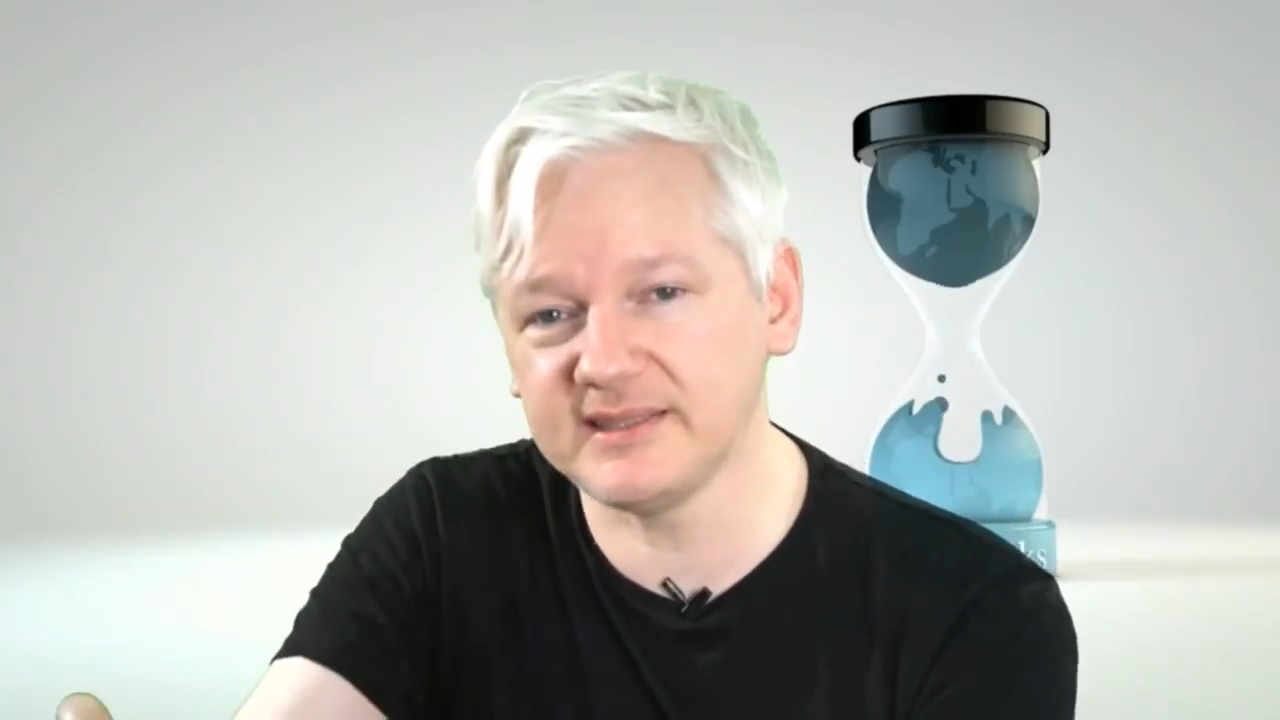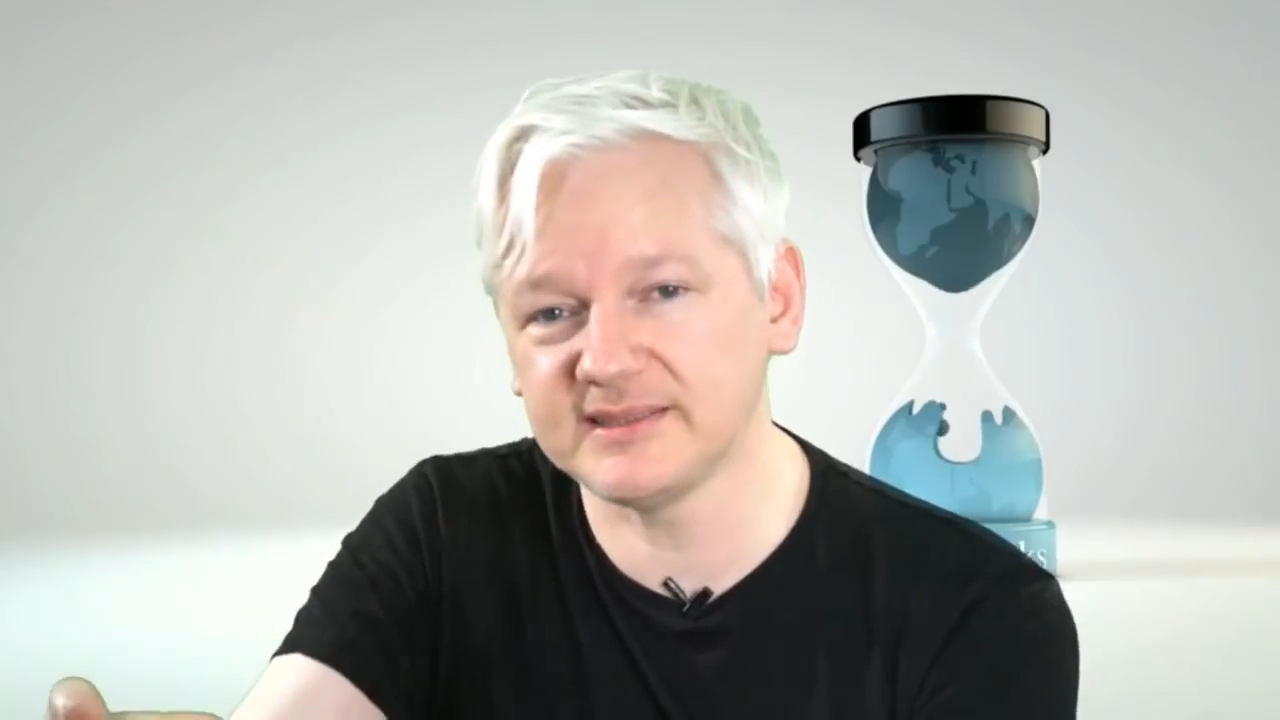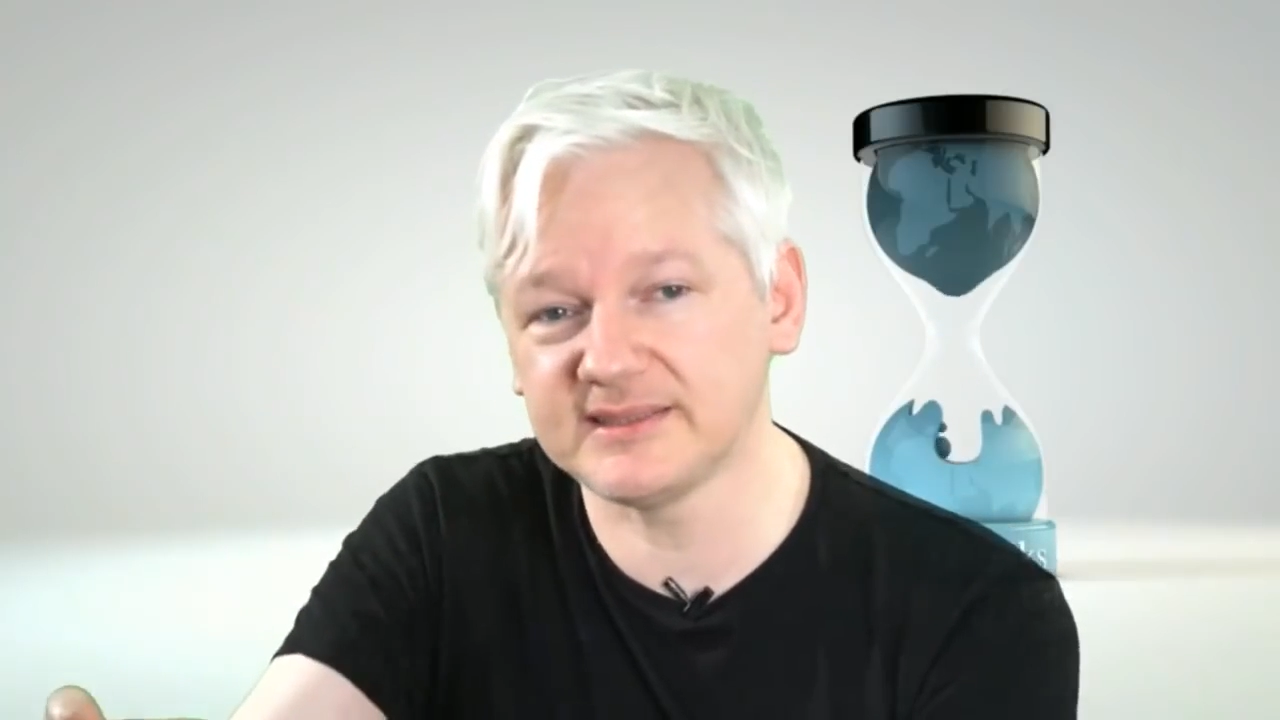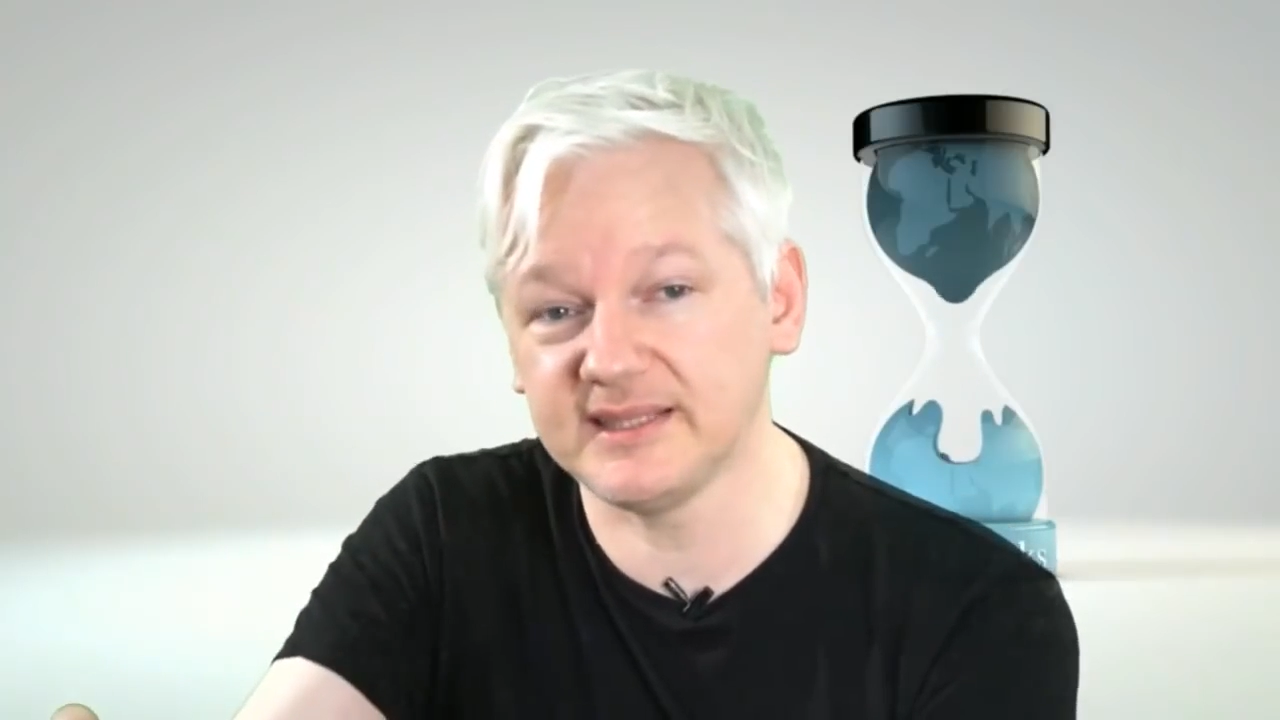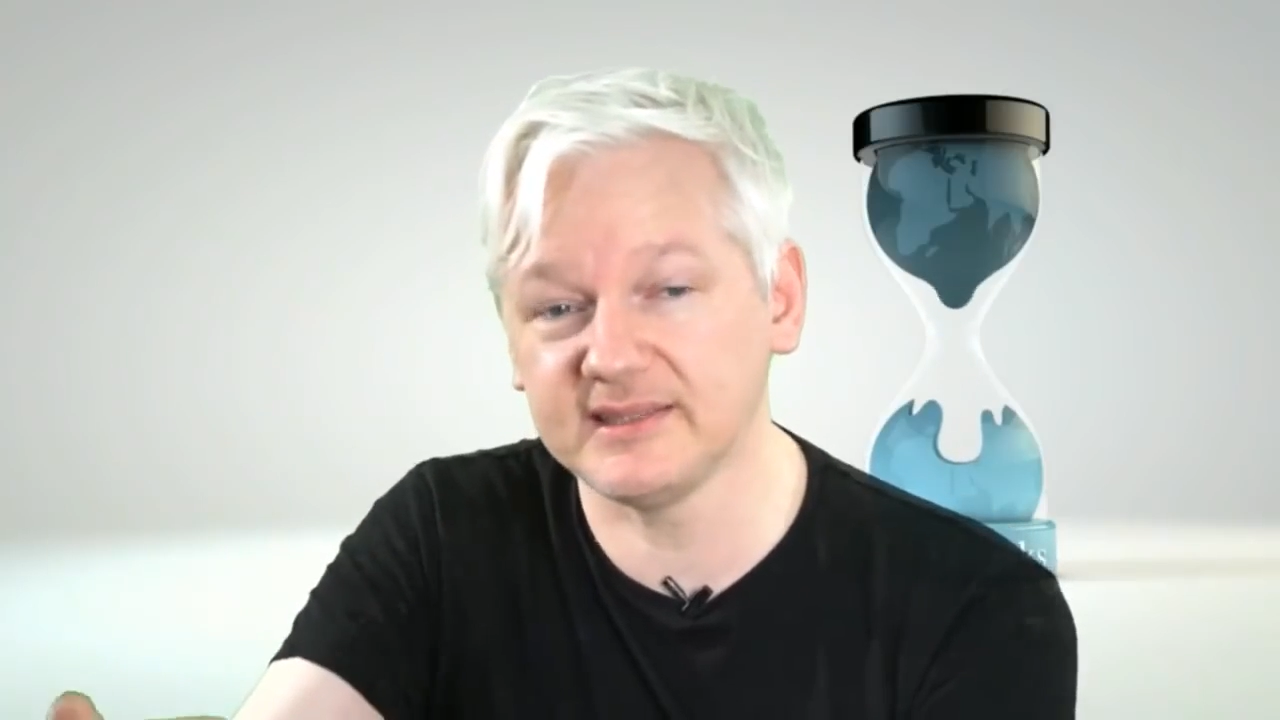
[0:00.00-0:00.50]
to
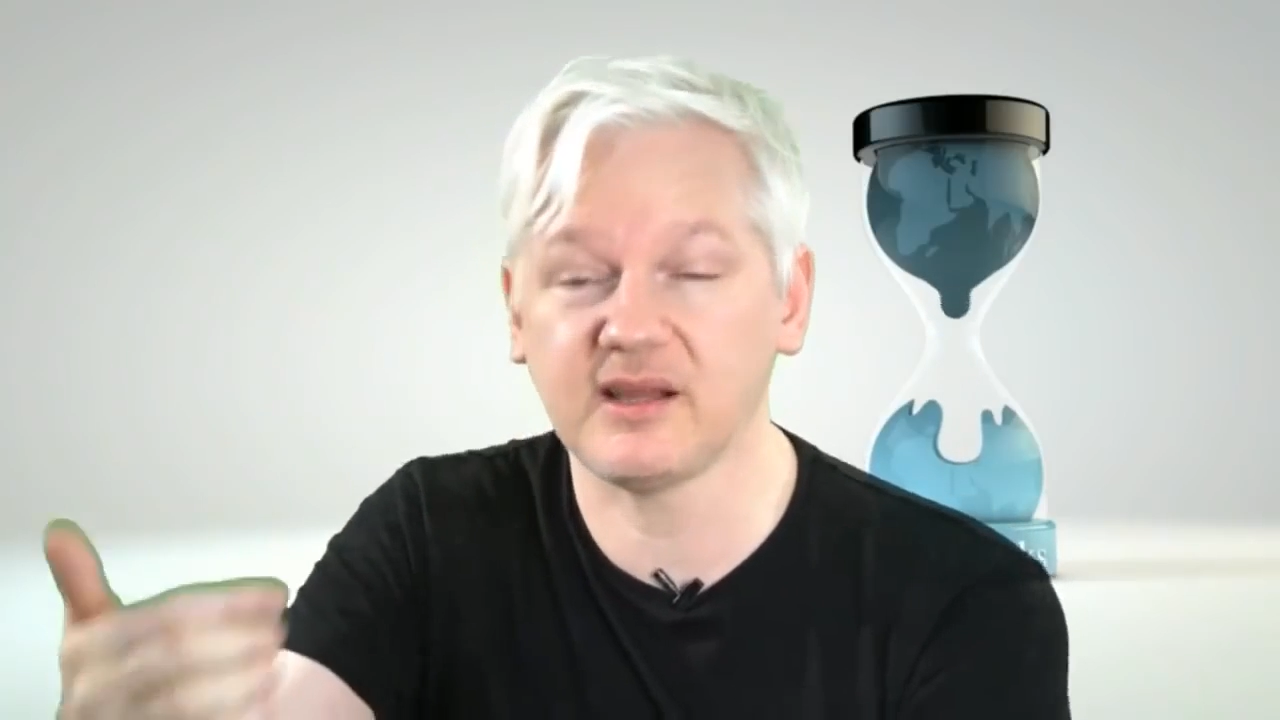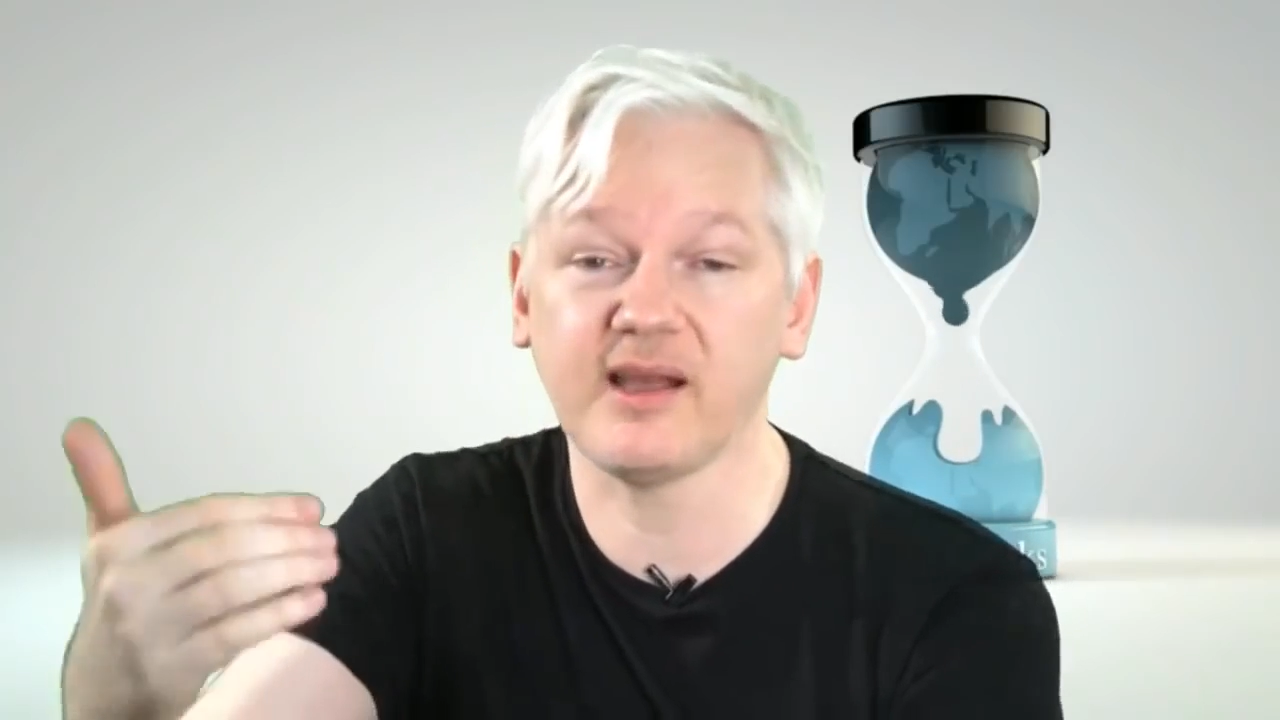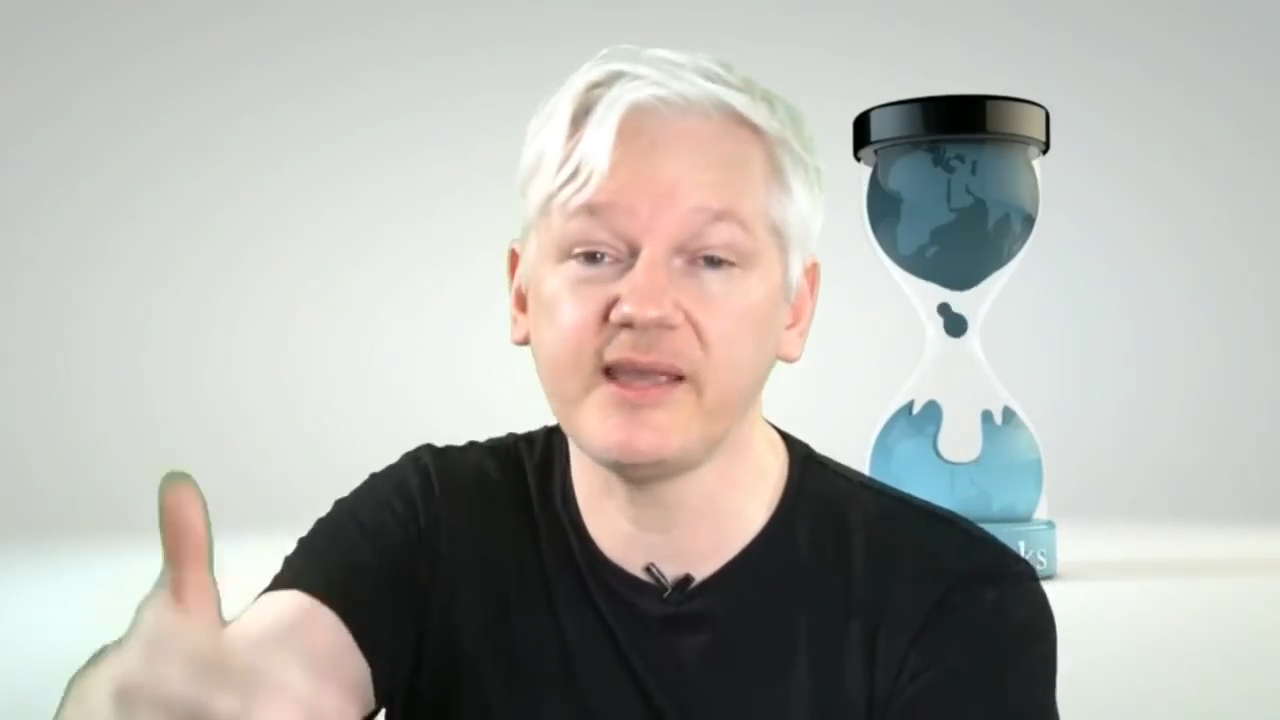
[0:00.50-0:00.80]
see it, i.e.